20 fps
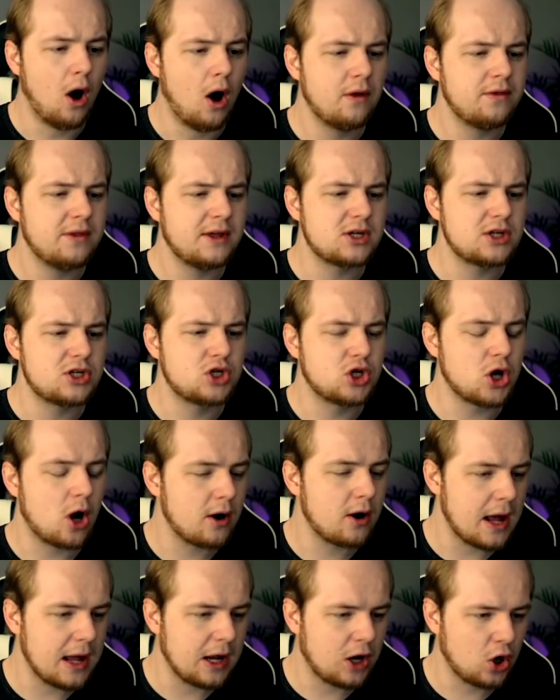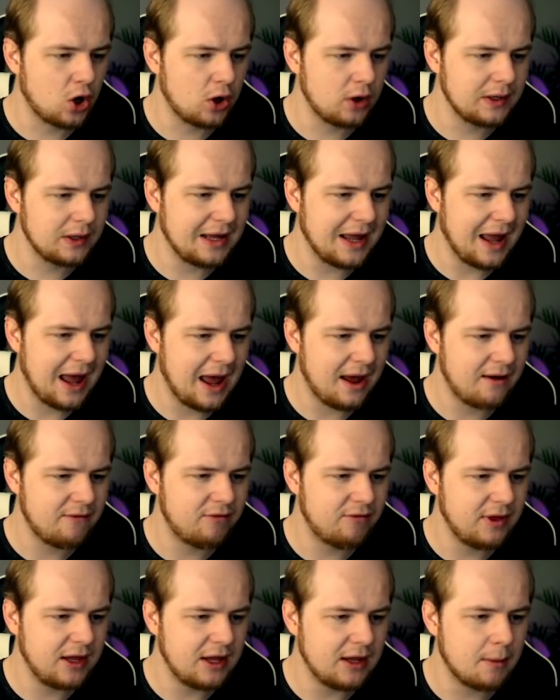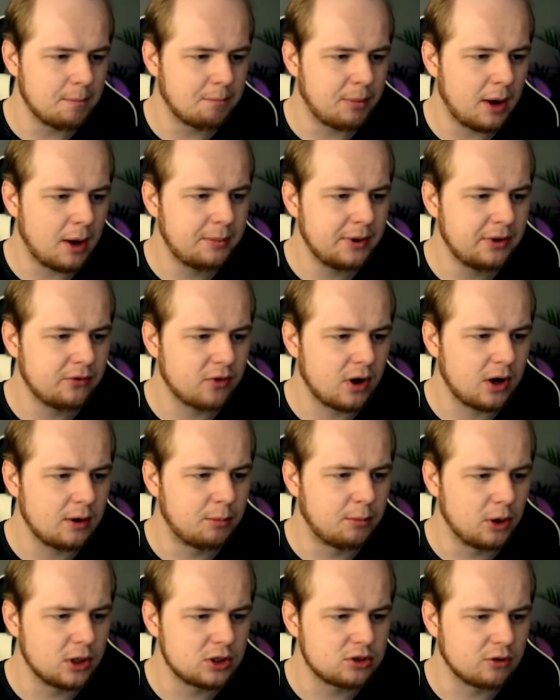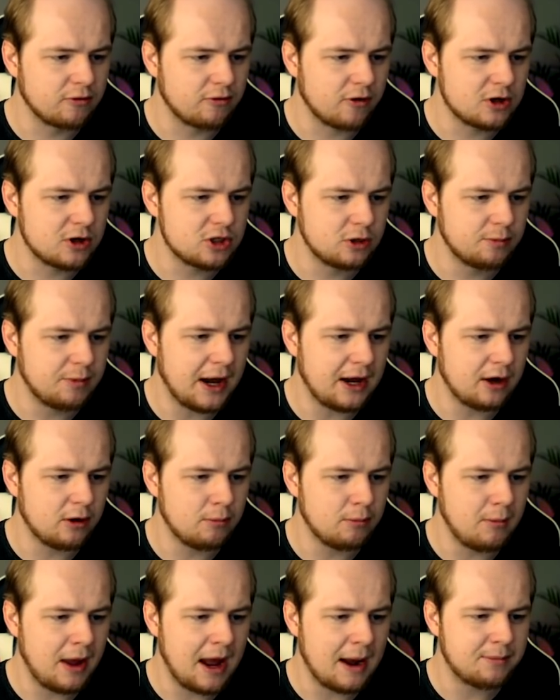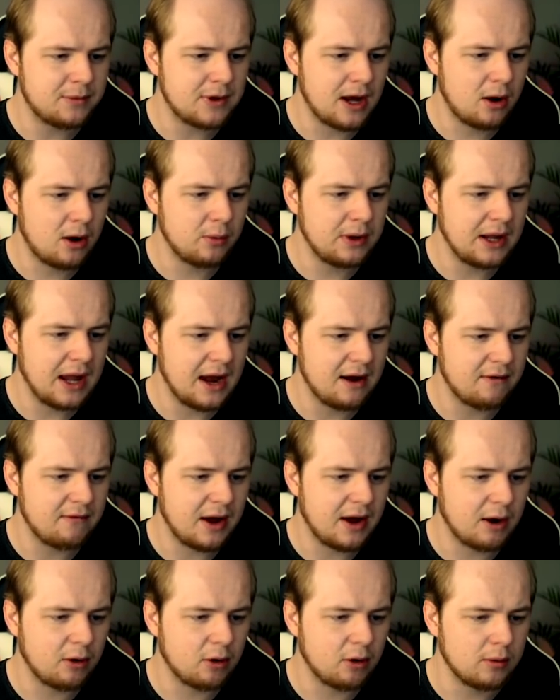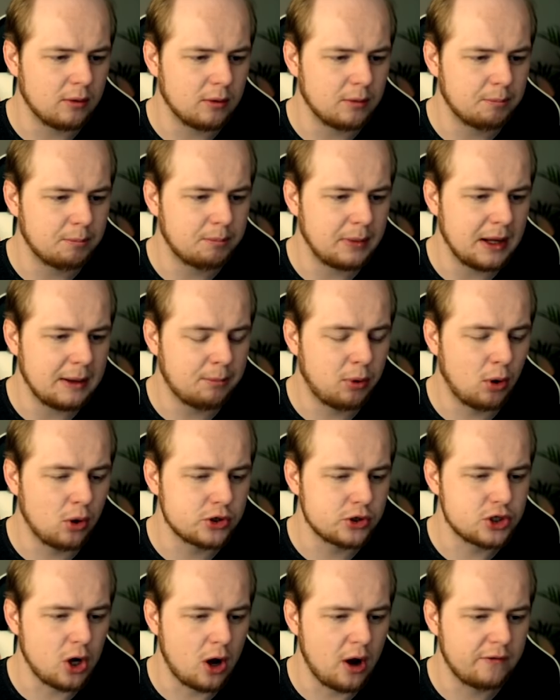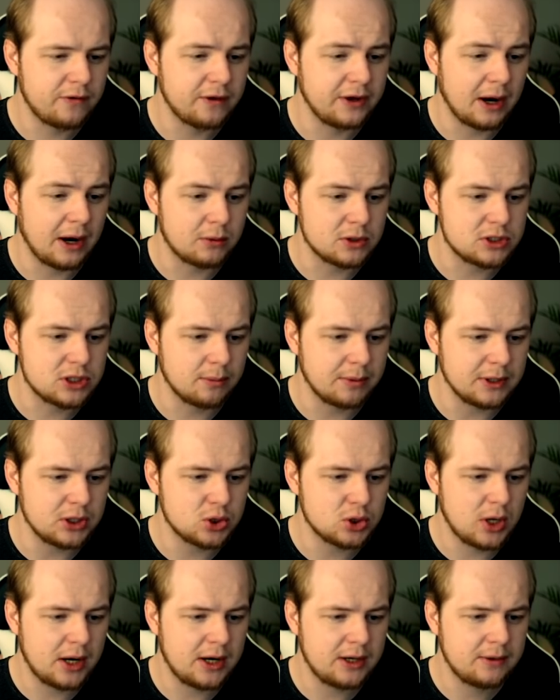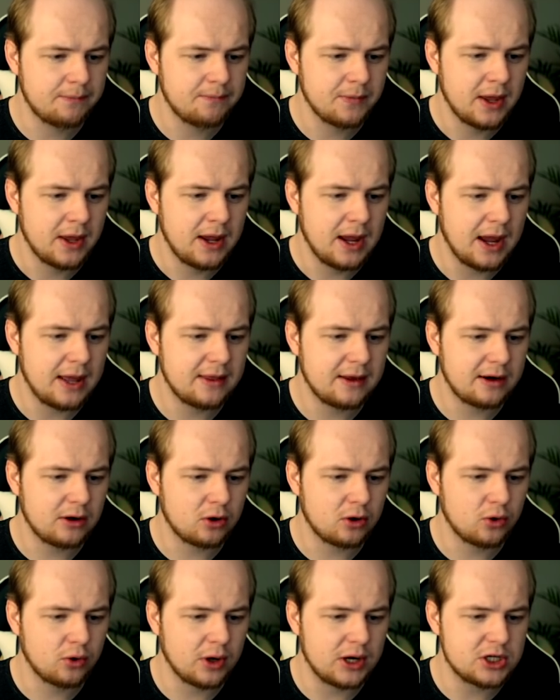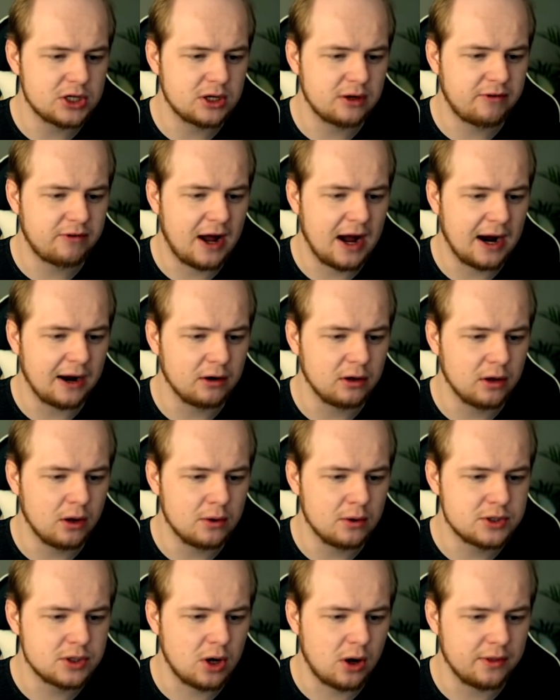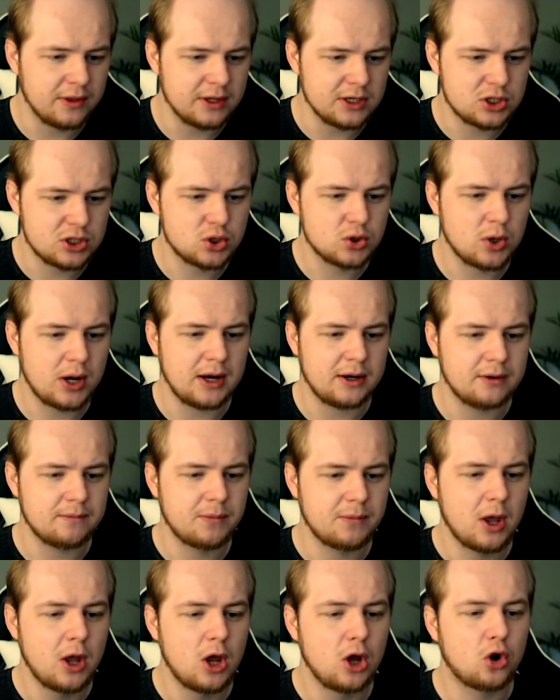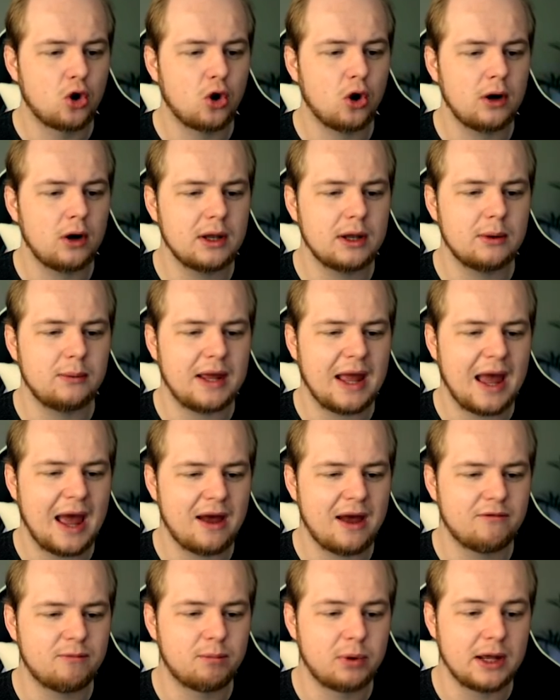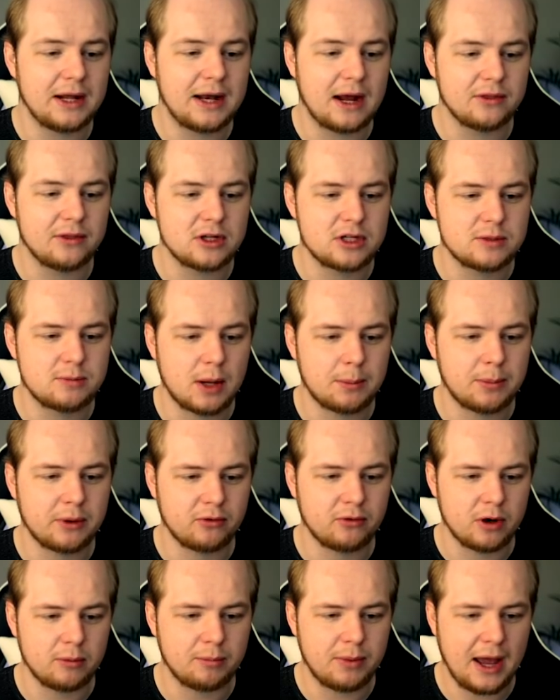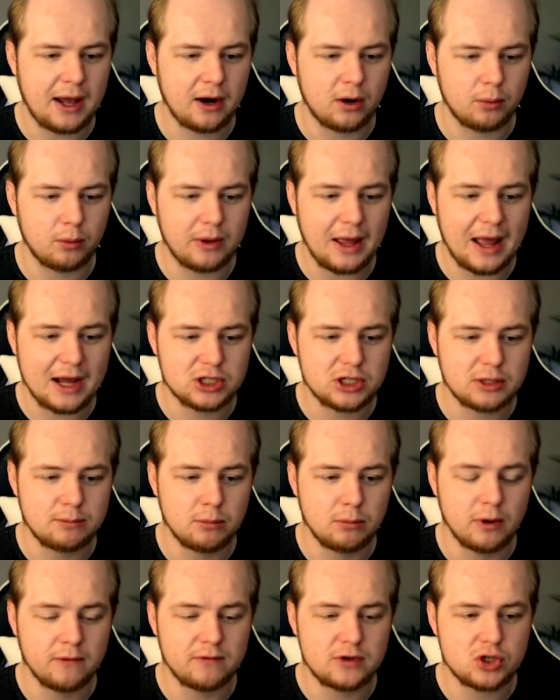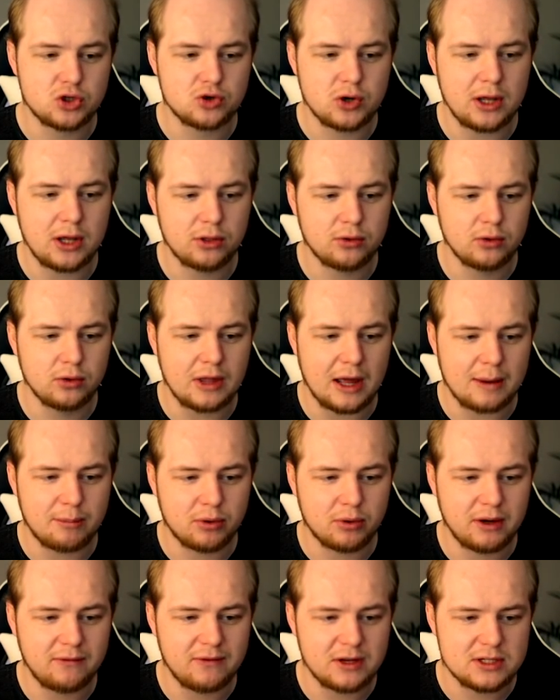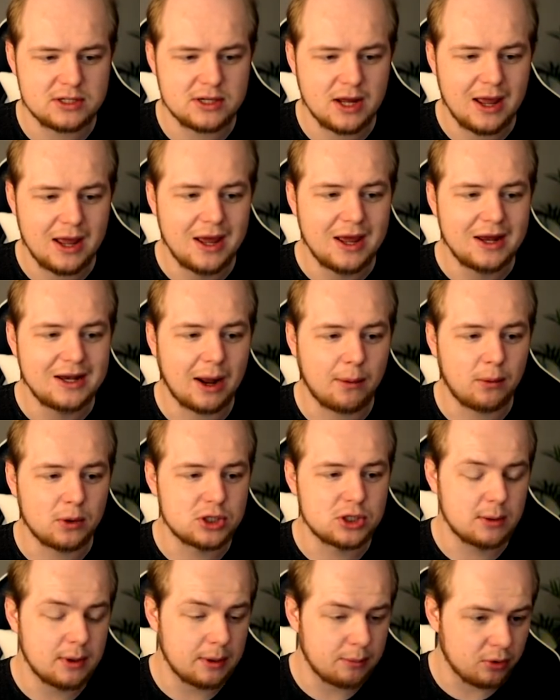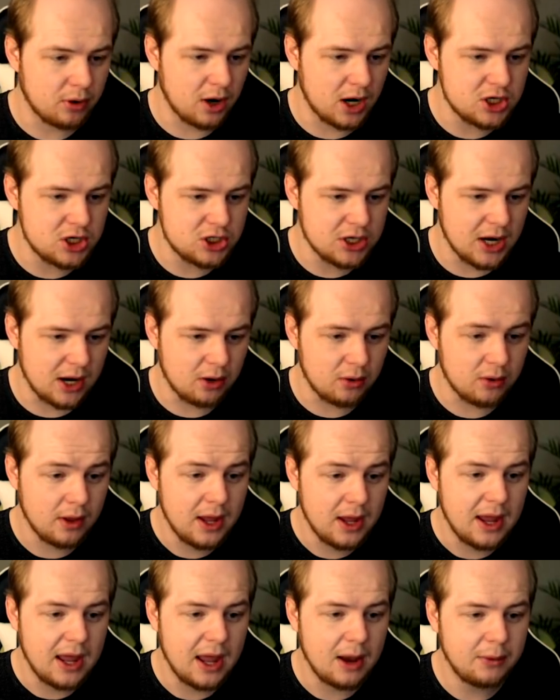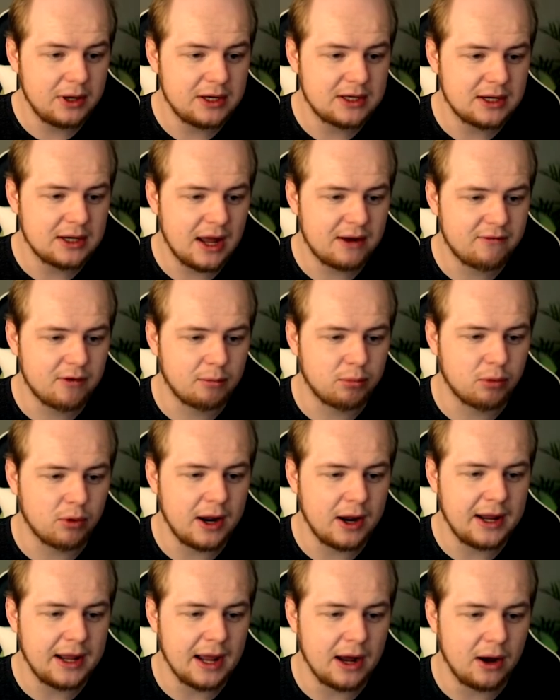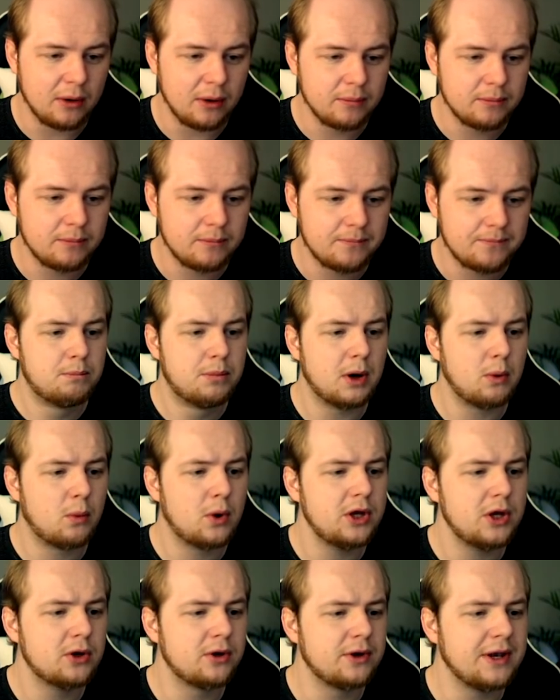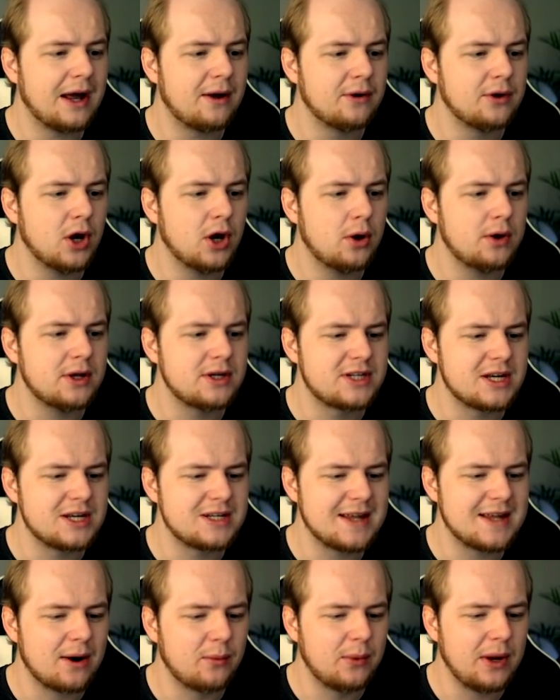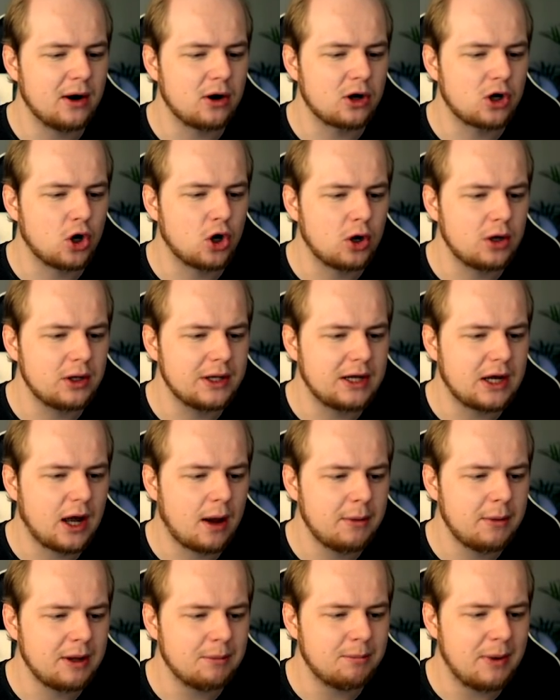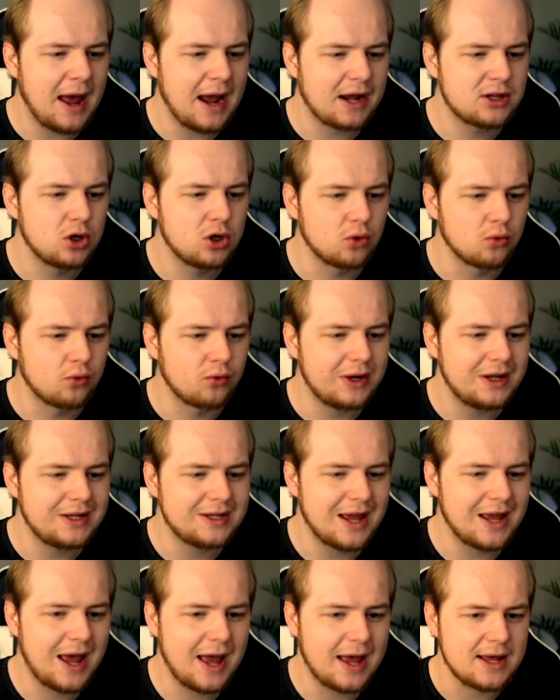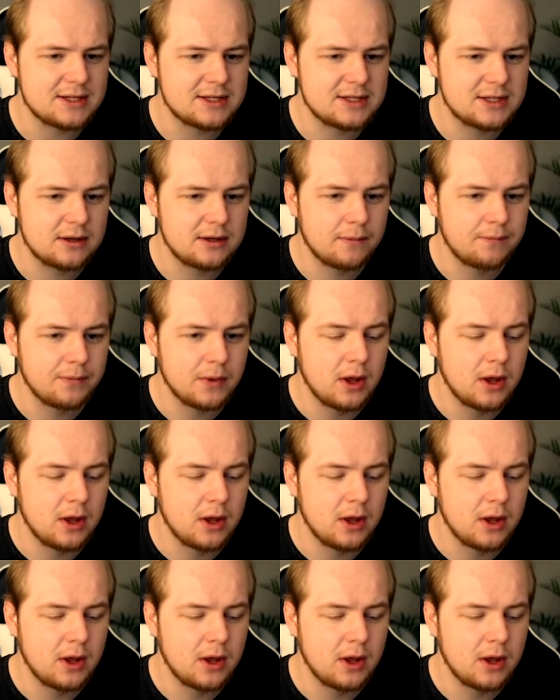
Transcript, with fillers: On this chart, I currently have the bump and run bullish reversal pattern mapped out. We have our impulse off the downward sloping trend, and then our creation of higher lows on this trend. Currently, we have played out this bump and run pattern. We actually moved straight through that previous downward sloping price channel, and we did have a breakout. But what you'll now notice is that we are currently coming back to retest